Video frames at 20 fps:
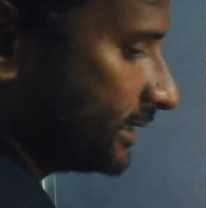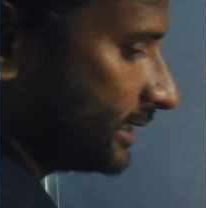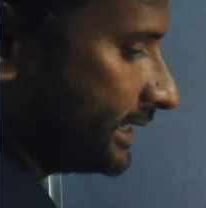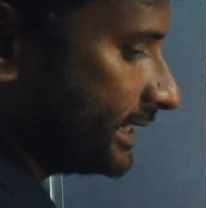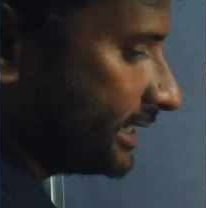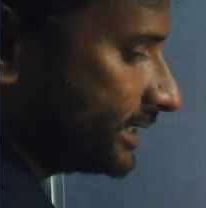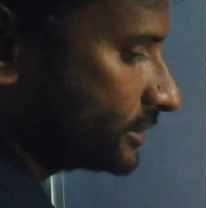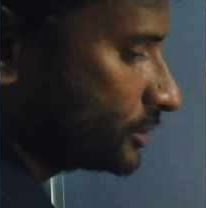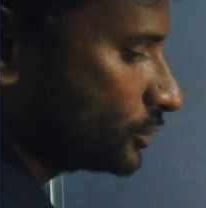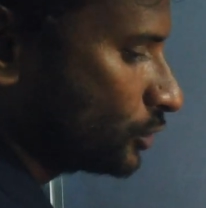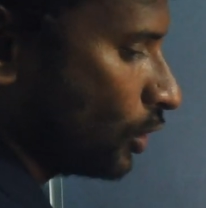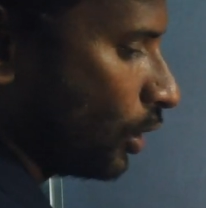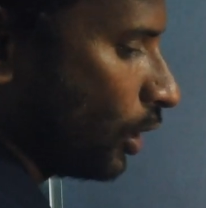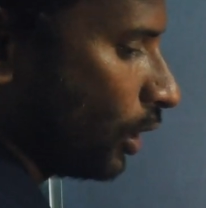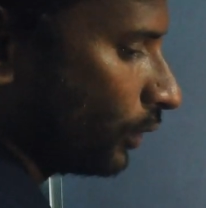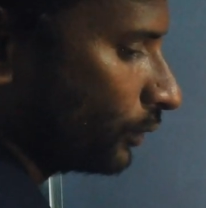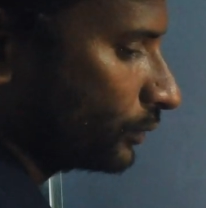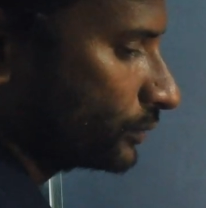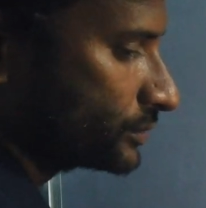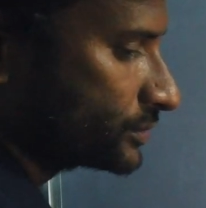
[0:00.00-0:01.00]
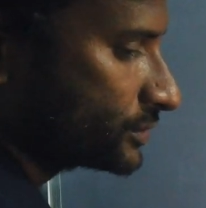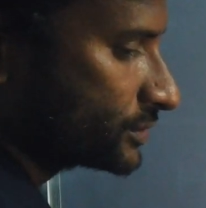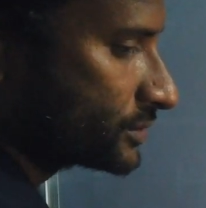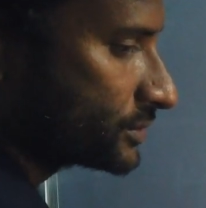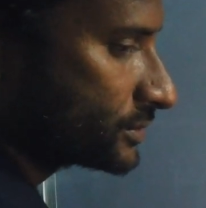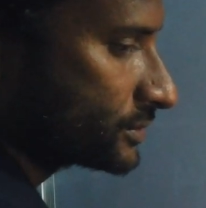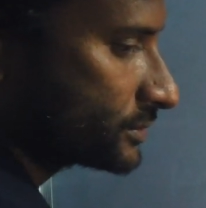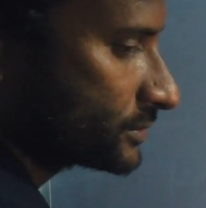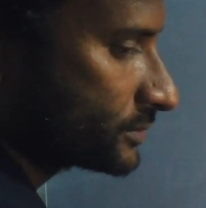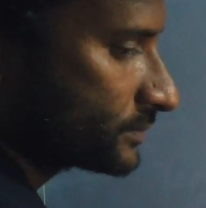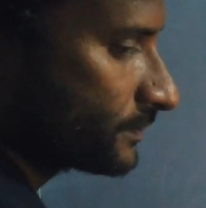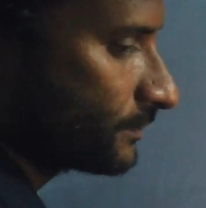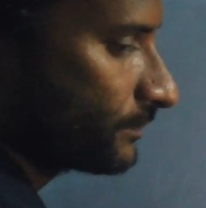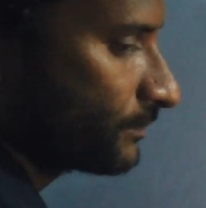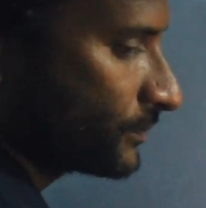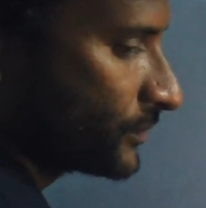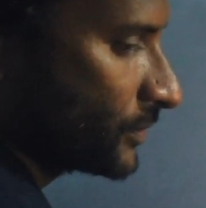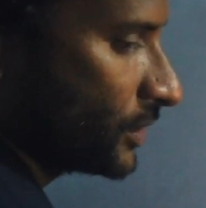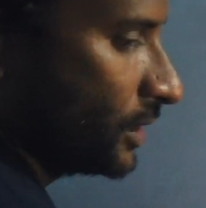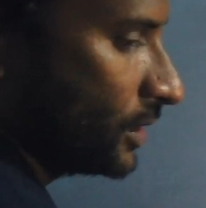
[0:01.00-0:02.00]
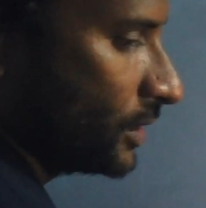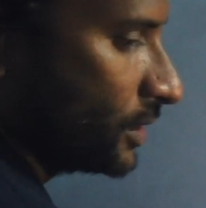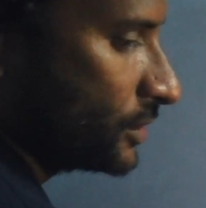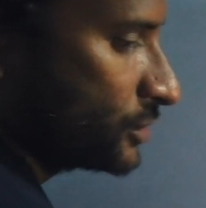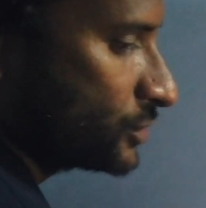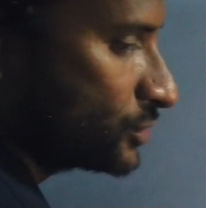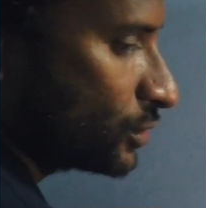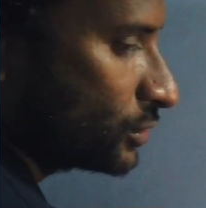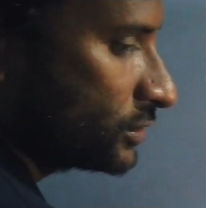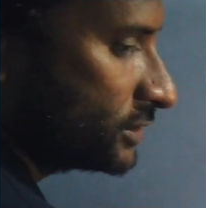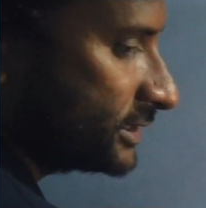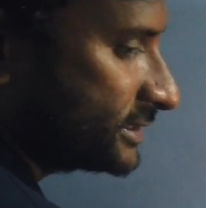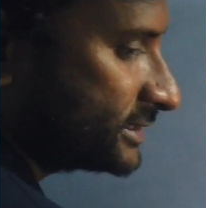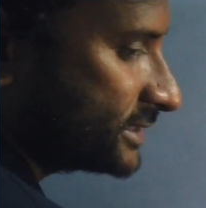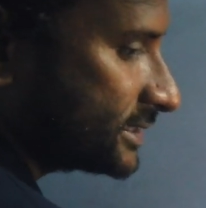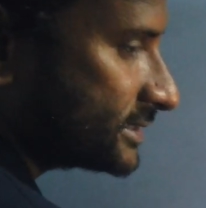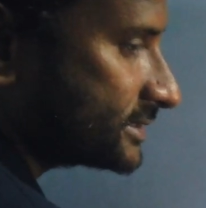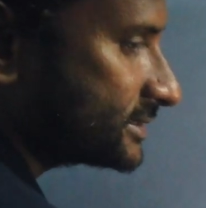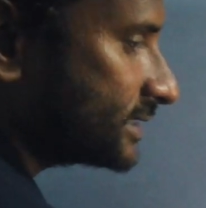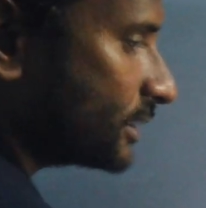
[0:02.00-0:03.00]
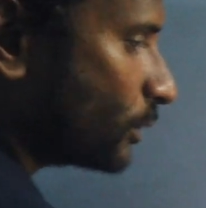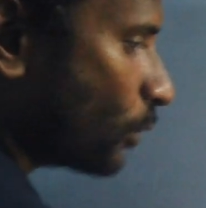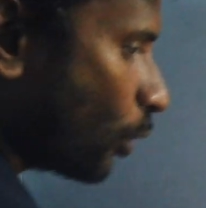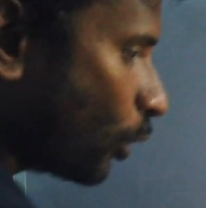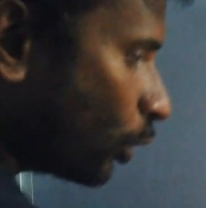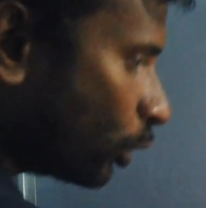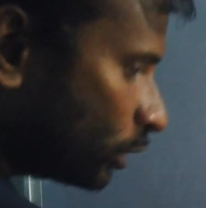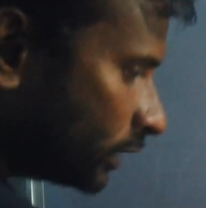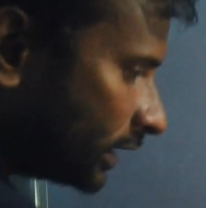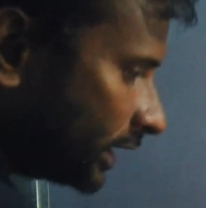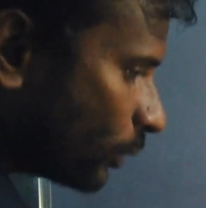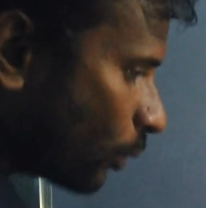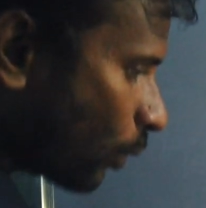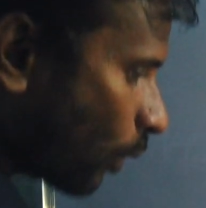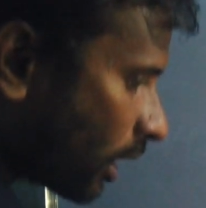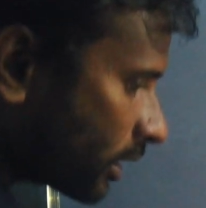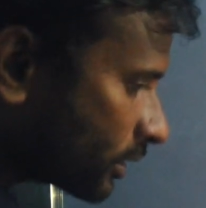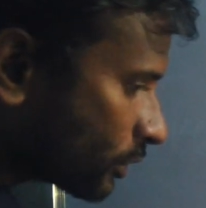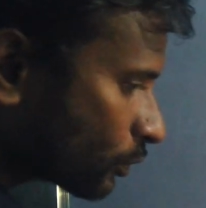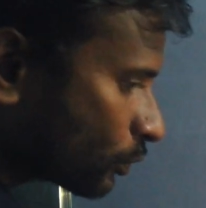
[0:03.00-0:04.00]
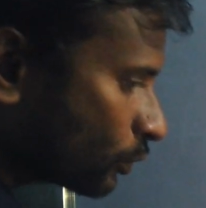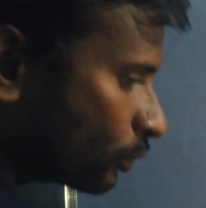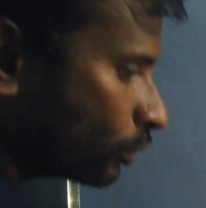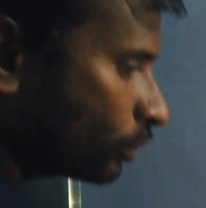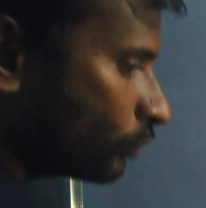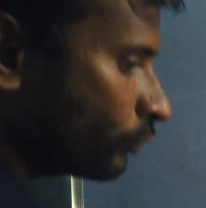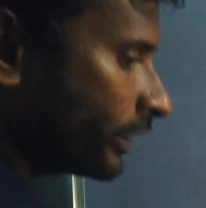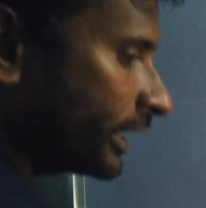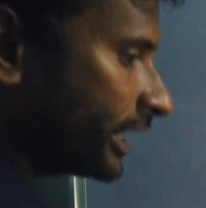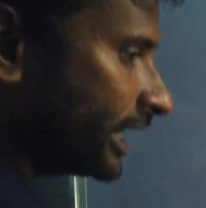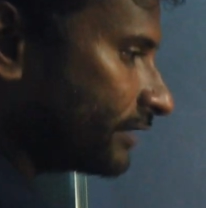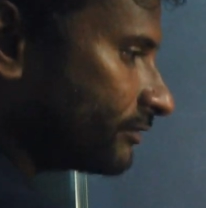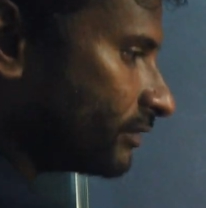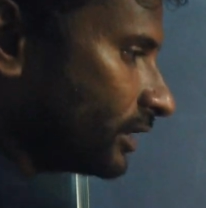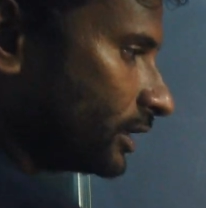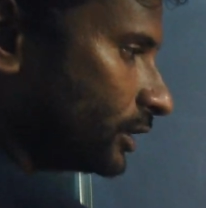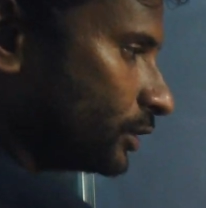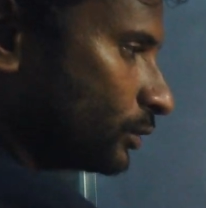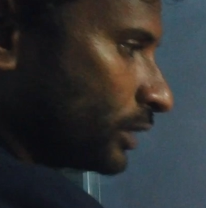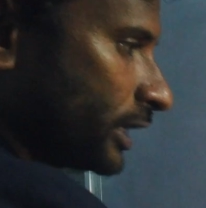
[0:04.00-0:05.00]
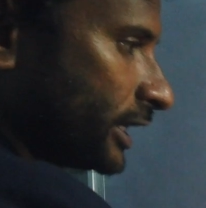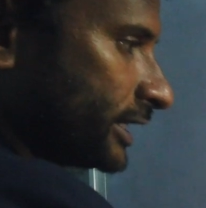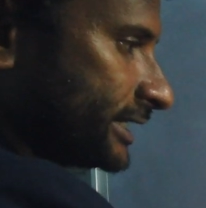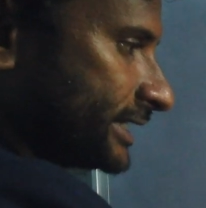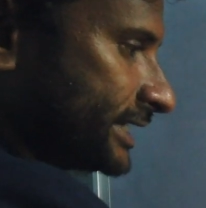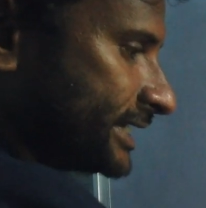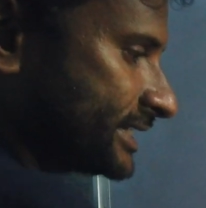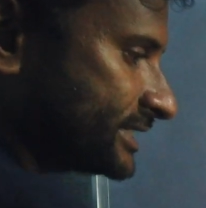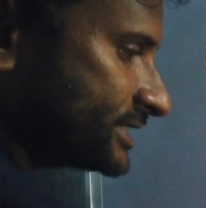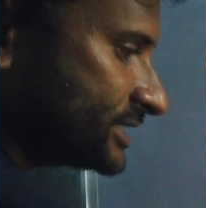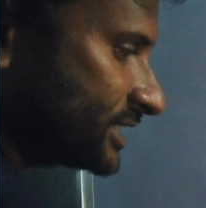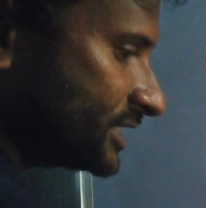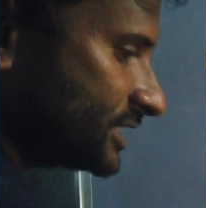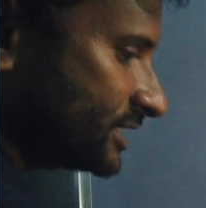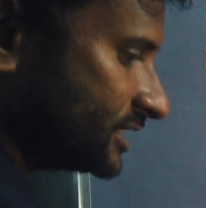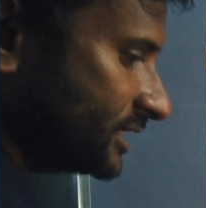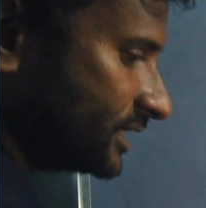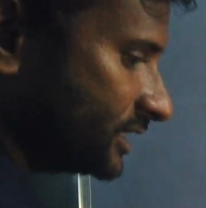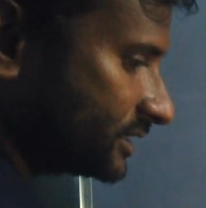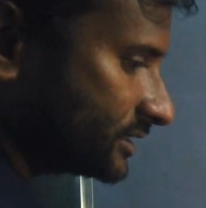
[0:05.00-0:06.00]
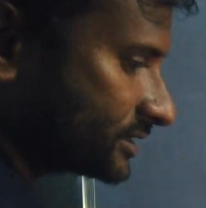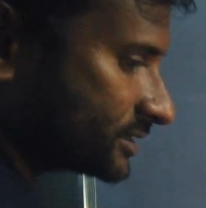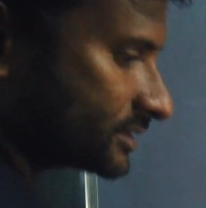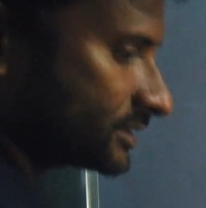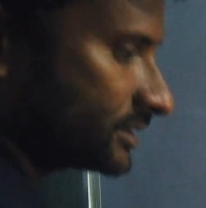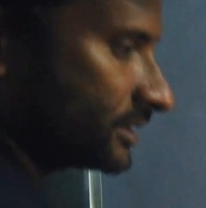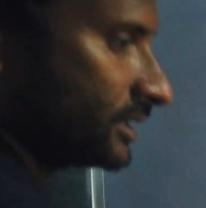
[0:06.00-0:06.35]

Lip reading: It goes. So this is the only one rule whenever you get he, she, it.